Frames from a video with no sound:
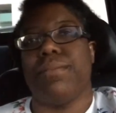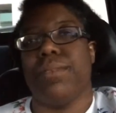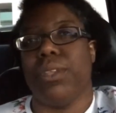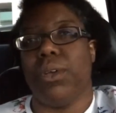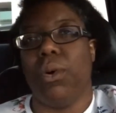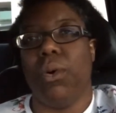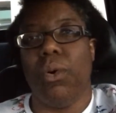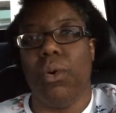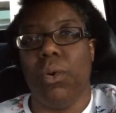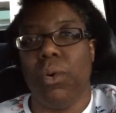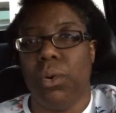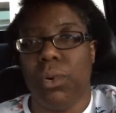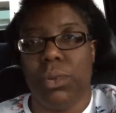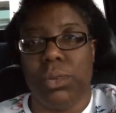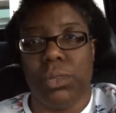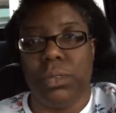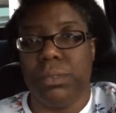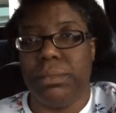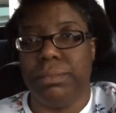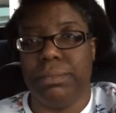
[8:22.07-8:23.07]
the
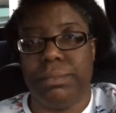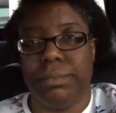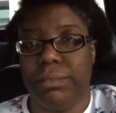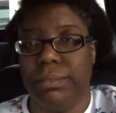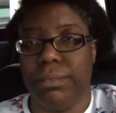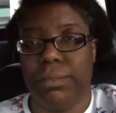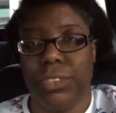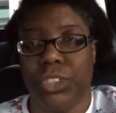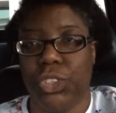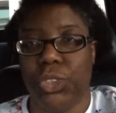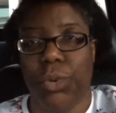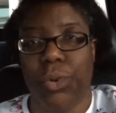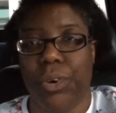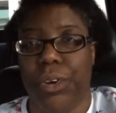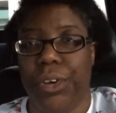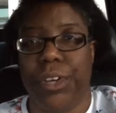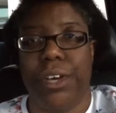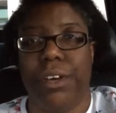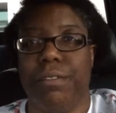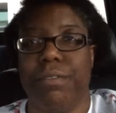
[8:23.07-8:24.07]
whole
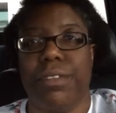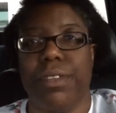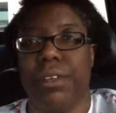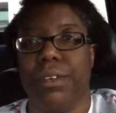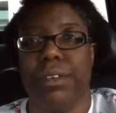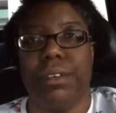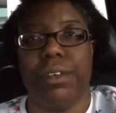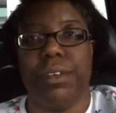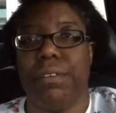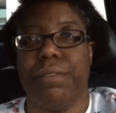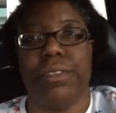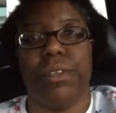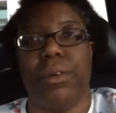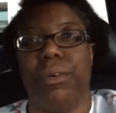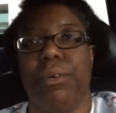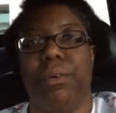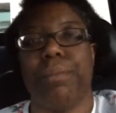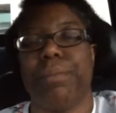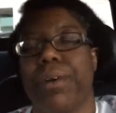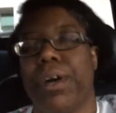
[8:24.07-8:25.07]
joy of the
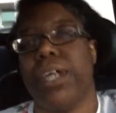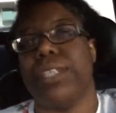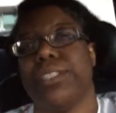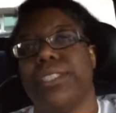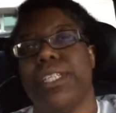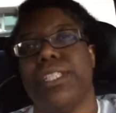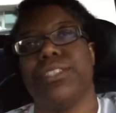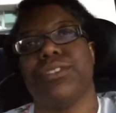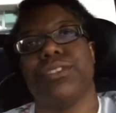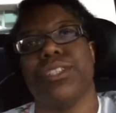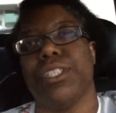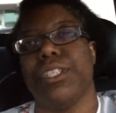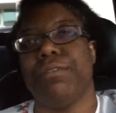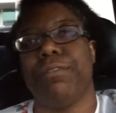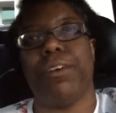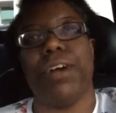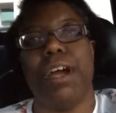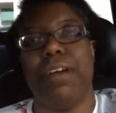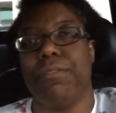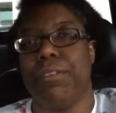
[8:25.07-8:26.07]
whole process, really,
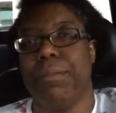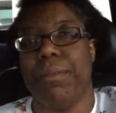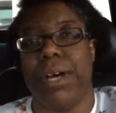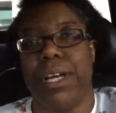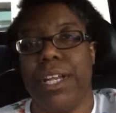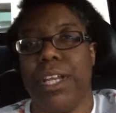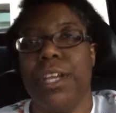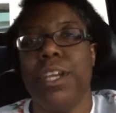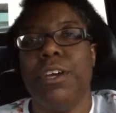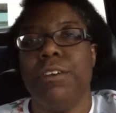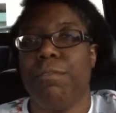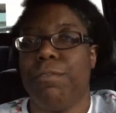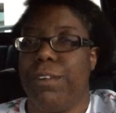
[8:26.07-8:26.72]
for everybody,